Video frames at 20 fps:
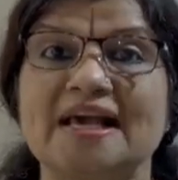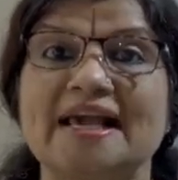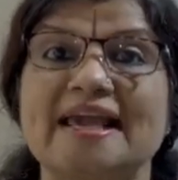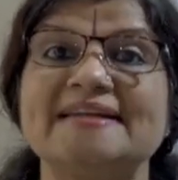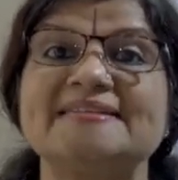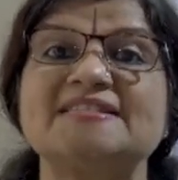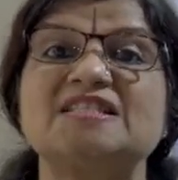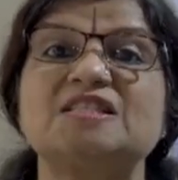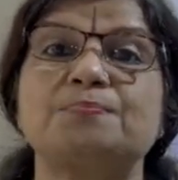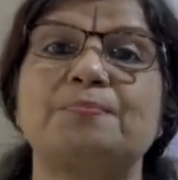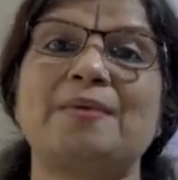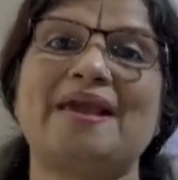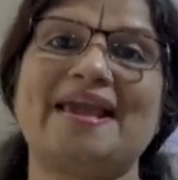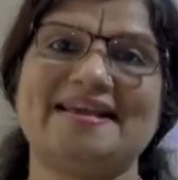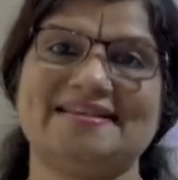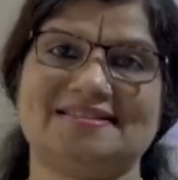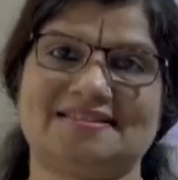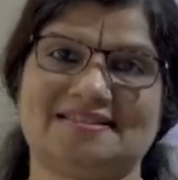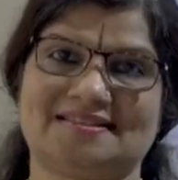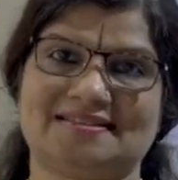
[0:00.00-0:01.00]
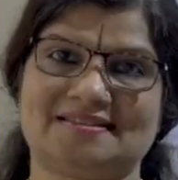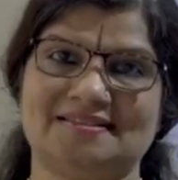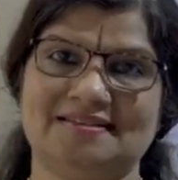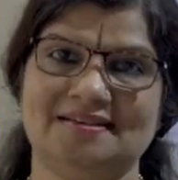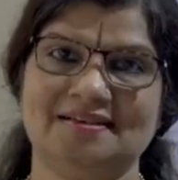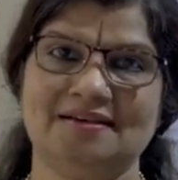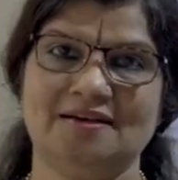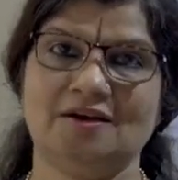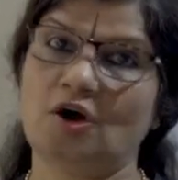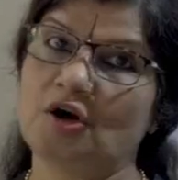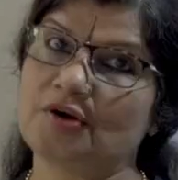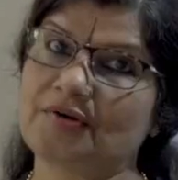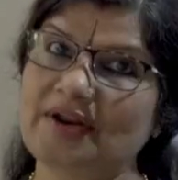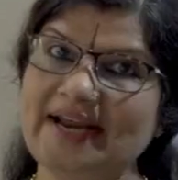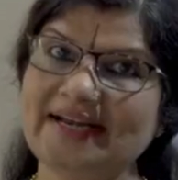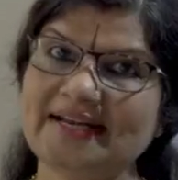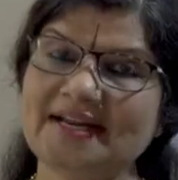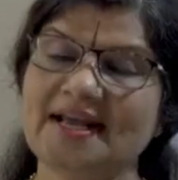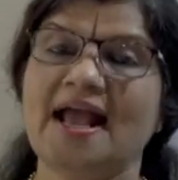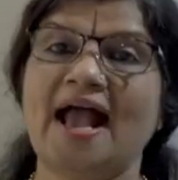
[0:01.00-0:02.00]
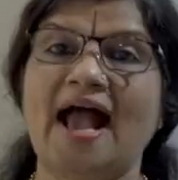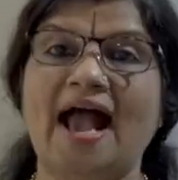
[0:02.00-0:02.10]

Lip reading: in space, all right?